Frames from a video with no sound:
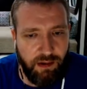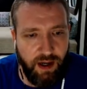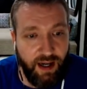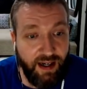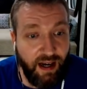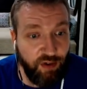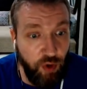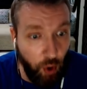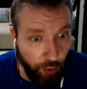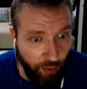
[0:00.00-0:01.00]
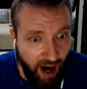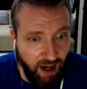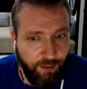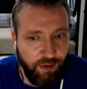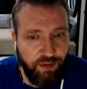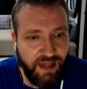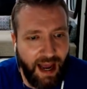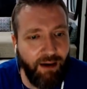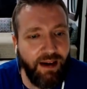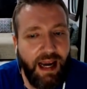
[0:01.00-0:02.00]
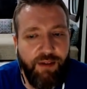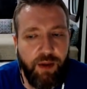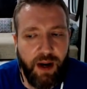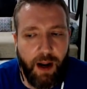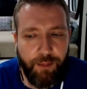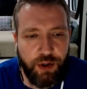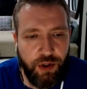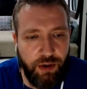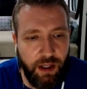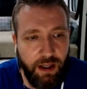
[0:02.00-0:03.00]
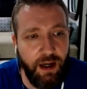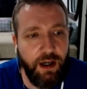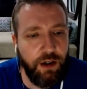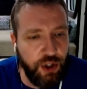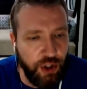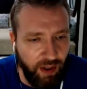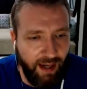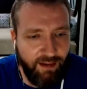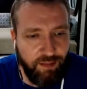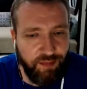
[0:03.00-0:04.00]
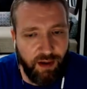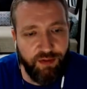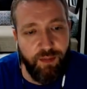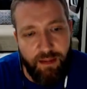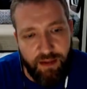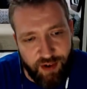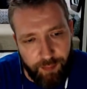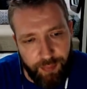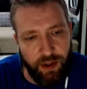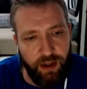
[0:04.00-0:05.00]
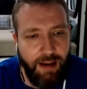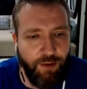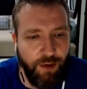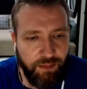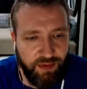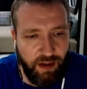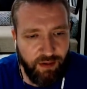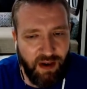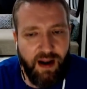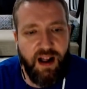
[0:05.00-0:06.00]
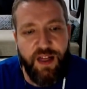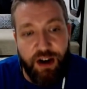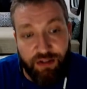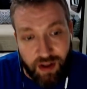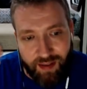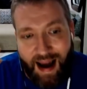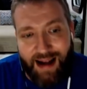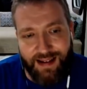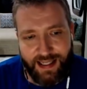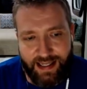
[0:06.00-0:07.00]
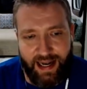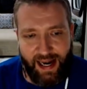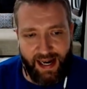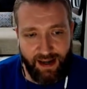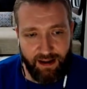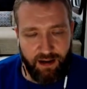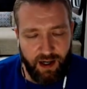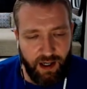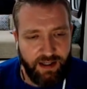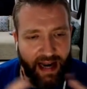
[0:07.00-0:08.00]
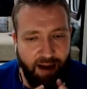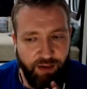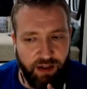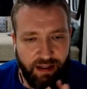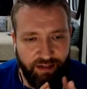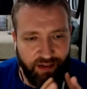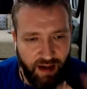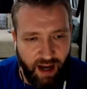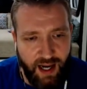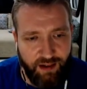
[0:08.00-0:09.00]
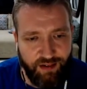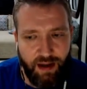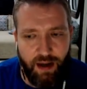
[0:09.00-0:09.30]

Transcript: And got some notoriety for some talent and gave them an opportunity to showcase themselves and maybe start building a name for themselves. There's a lot to gain to having these nice,